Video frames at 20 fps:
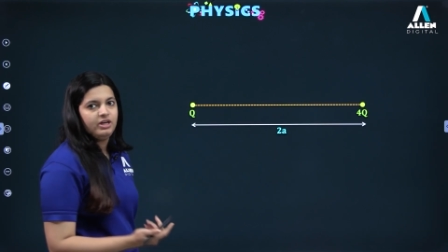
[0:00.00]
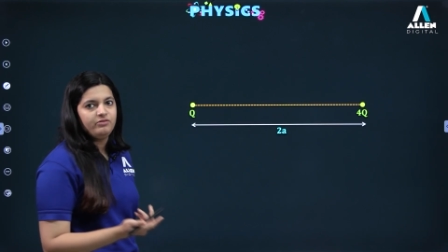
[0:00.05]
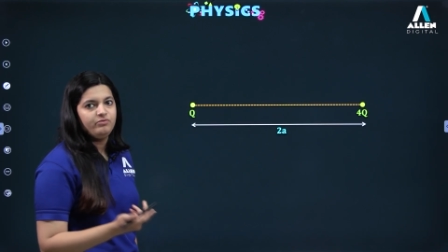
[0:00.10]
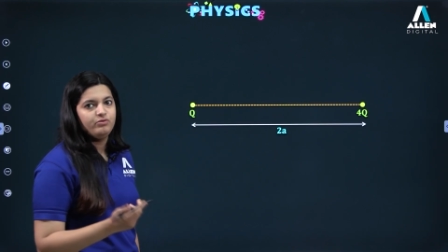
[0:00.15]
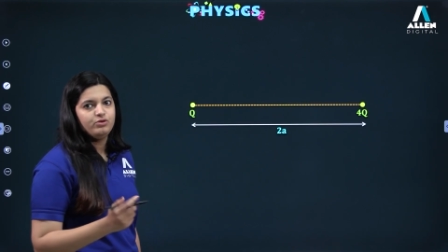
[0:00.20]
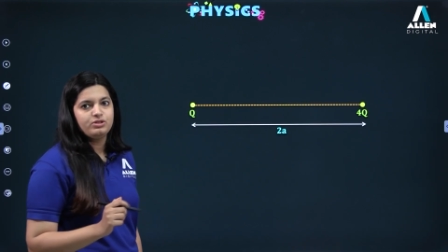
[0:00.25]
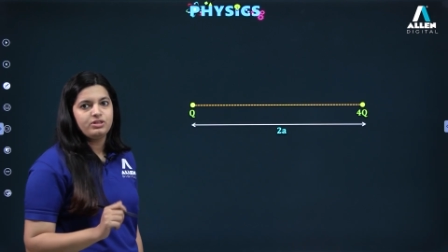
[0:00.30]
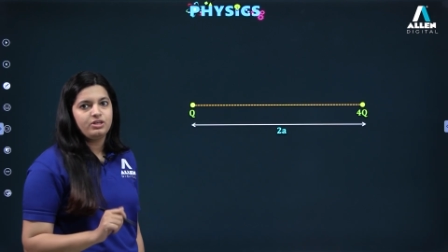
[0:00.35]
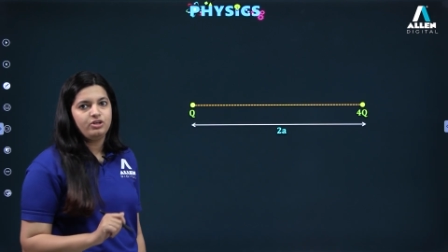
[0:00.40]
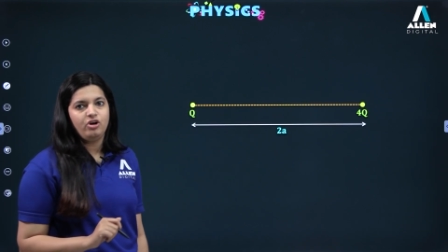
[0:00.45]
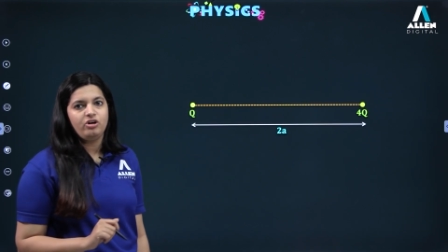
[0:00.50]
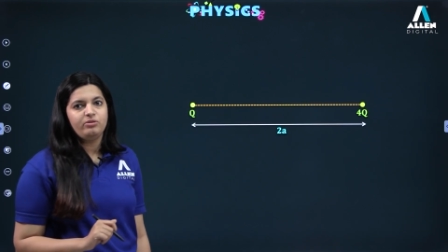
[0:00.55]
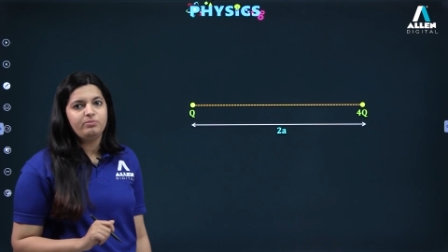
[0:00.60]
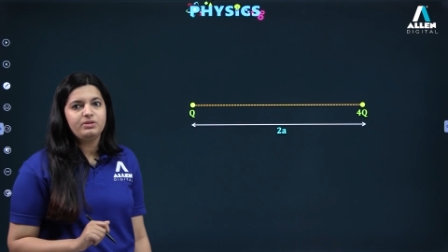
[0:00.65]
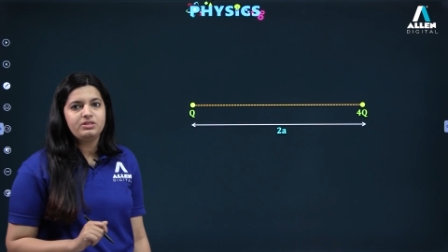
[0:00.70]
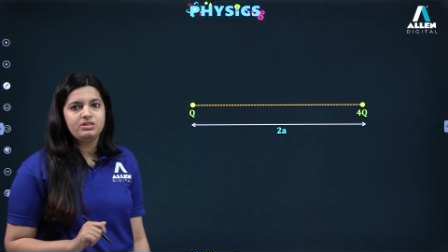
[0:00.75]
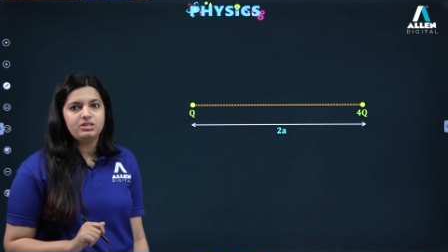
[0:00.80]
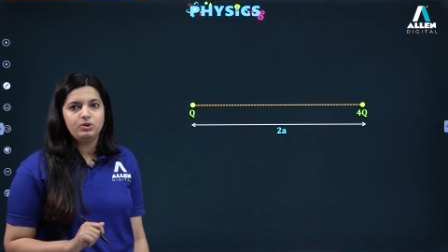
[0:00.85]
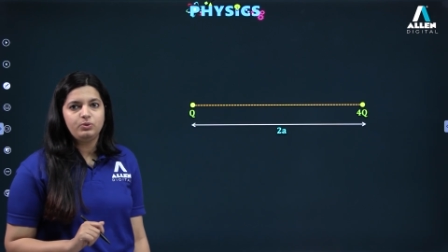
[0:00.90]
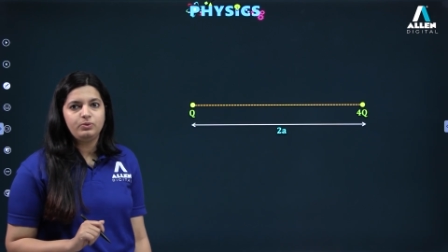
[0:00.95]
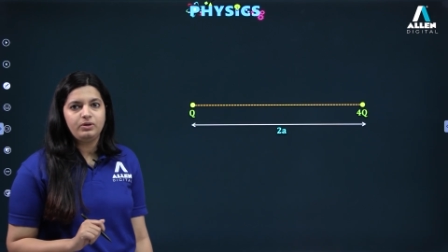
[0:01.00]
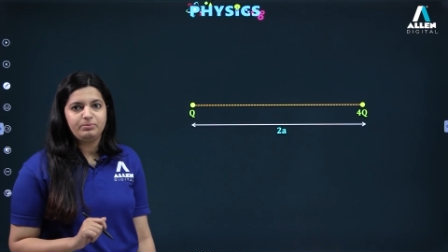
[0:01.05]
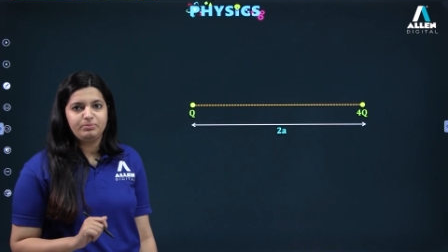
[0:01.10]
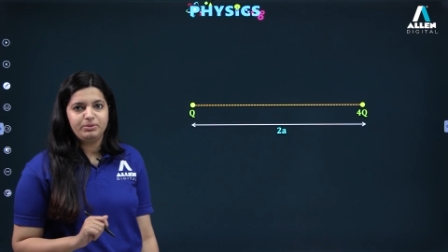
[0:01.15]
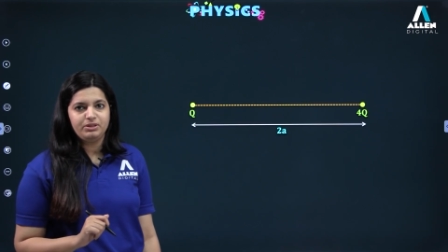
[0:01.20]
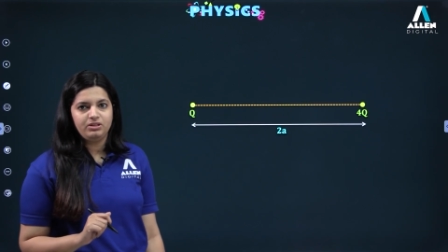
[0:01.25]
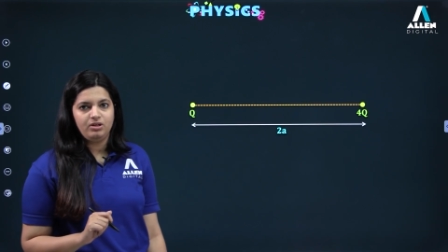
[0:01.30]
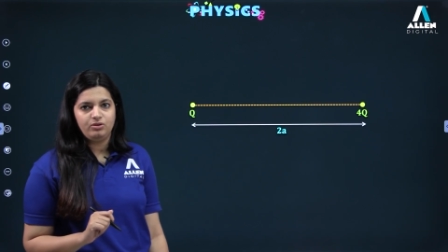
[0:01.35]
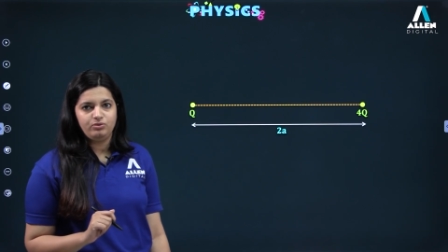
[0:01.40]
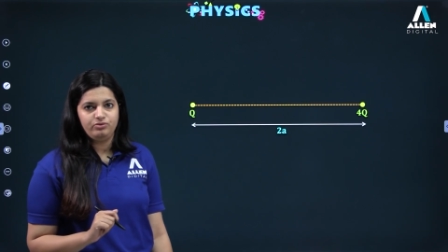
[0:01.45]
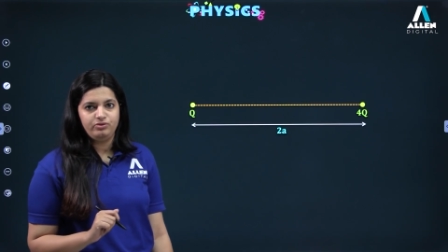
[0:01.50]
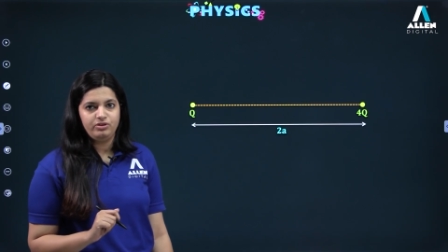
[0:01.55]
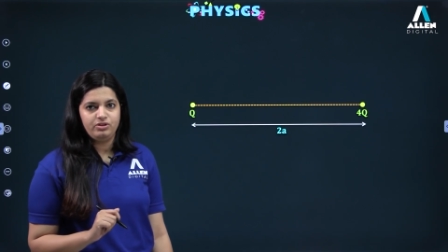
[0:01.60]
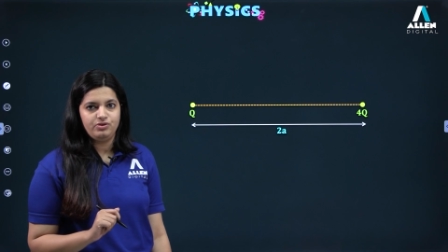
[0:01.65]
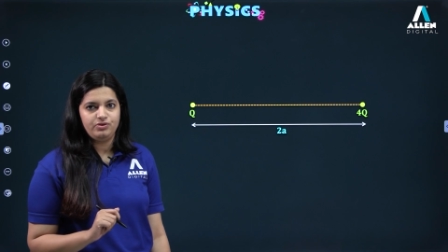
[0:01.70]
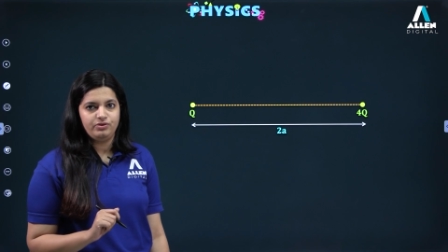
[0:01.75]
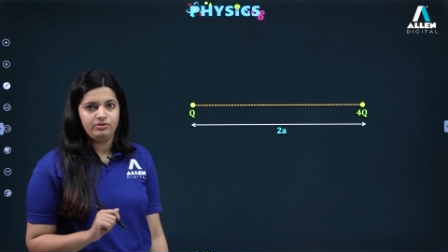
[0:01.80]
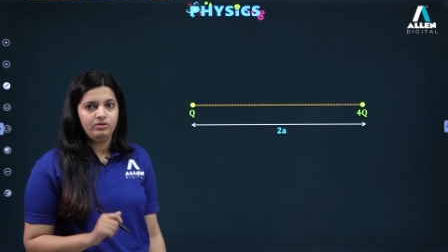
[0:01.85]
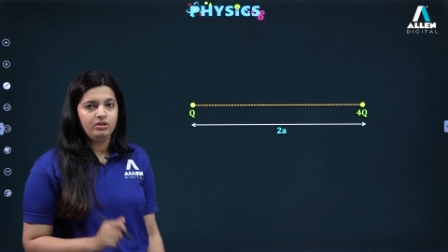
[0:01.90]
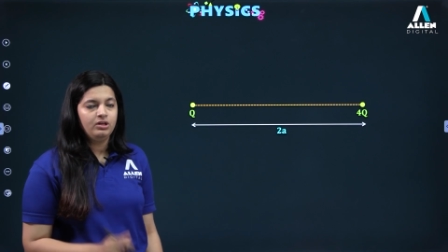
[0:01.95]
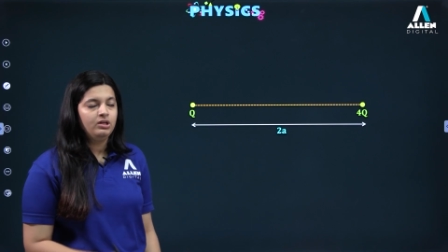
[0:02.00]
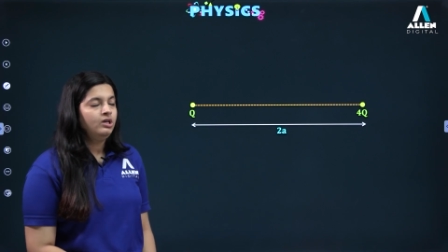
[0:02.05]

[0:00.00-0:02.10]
Net force cannot be zero up and down region.